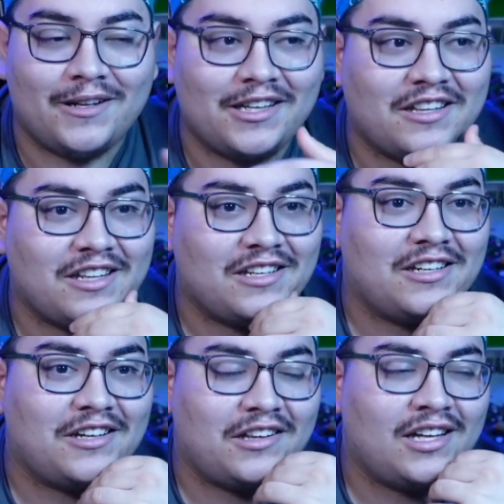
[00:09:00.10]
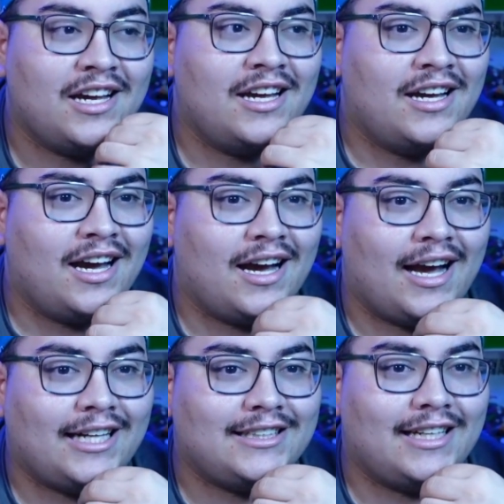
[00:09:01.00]
throughout the season because uh,
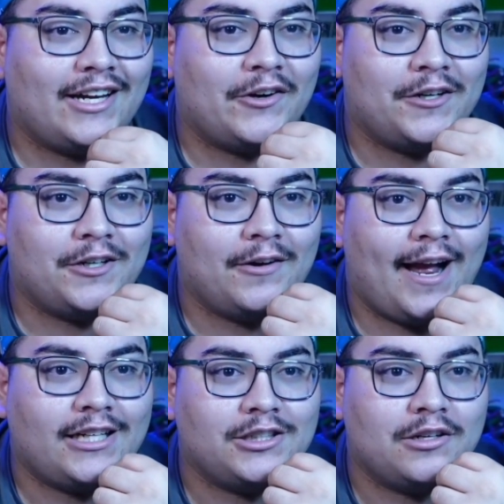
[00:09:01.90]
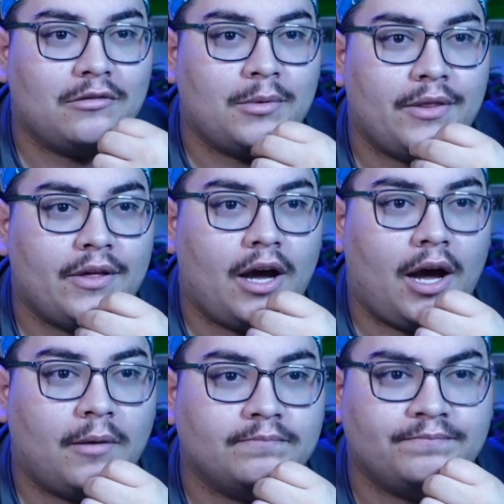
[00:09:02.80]
I did like her interactions with
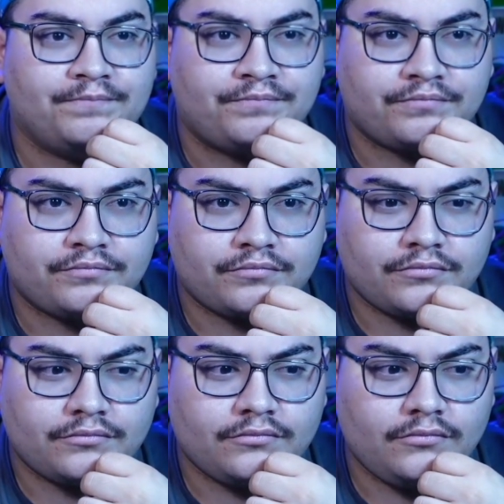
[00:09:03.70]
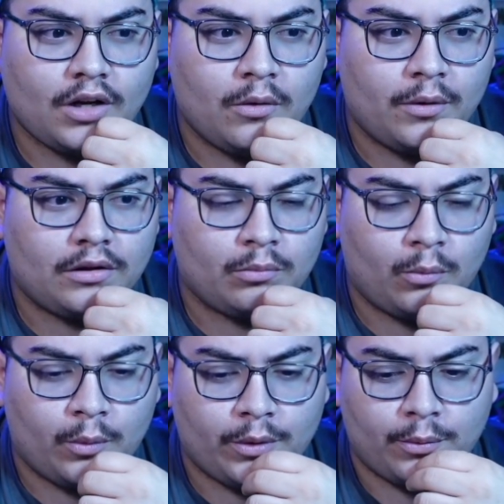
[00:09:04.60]
um with
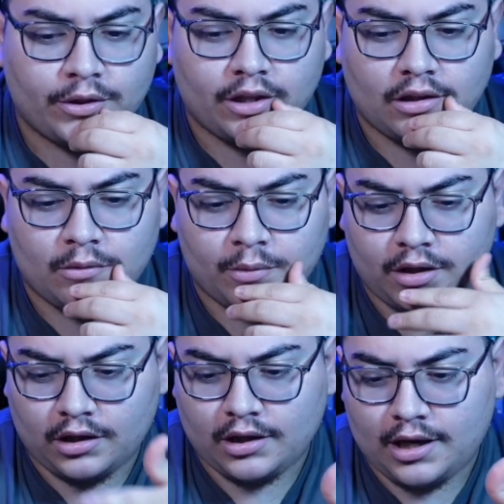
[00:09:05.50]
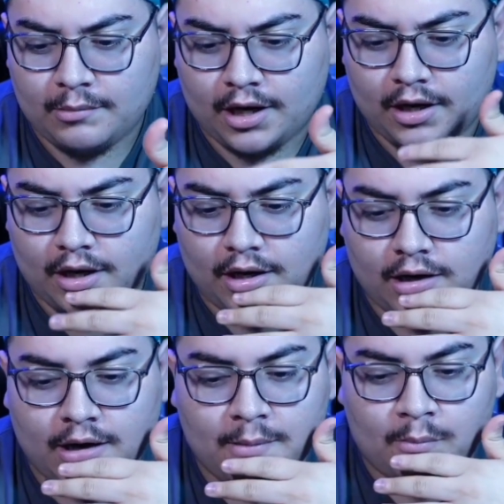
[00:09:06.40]
with what's what's his name uh, uh,
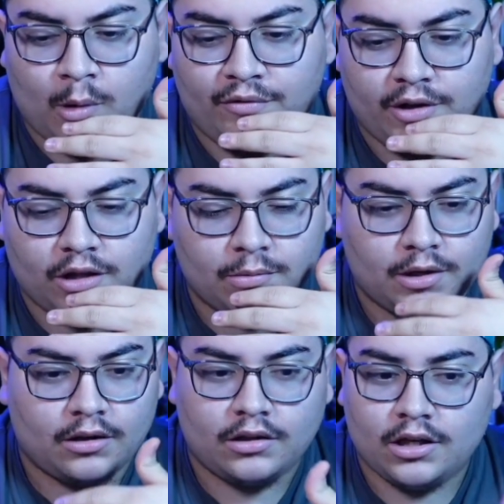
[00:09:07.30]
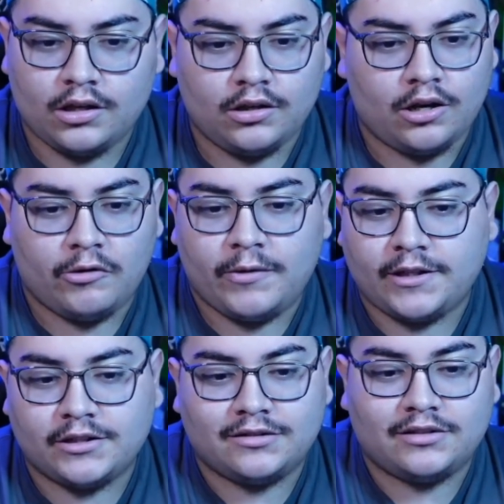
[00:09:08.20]
uh Morpheus because you know they
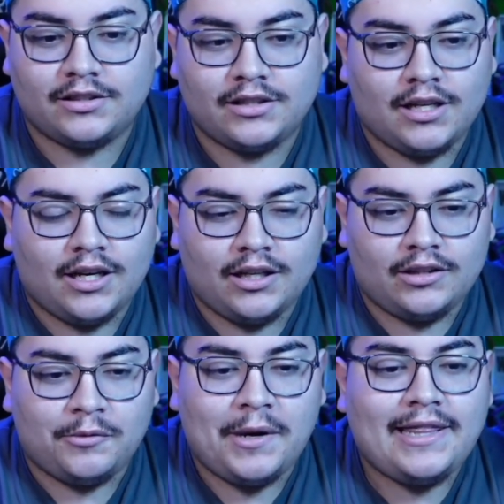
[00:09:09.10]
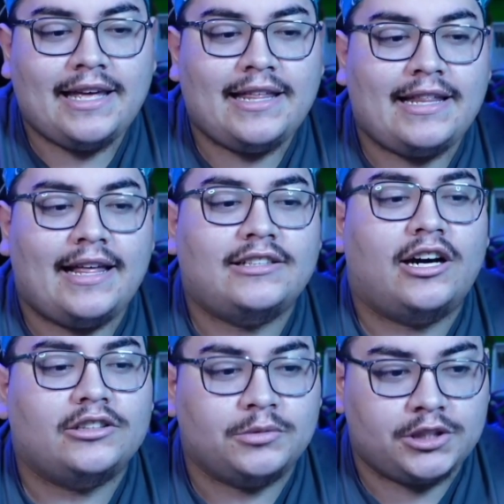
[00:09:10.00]
just the way they they, they
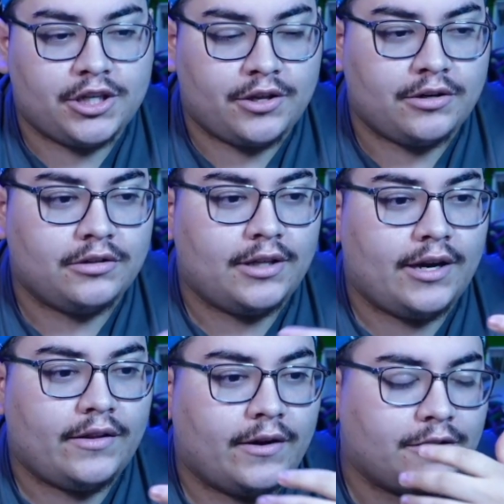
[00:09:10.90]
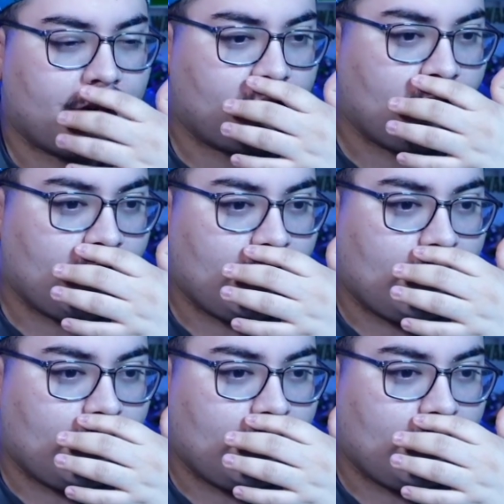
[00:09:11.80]
talk to each other they they're just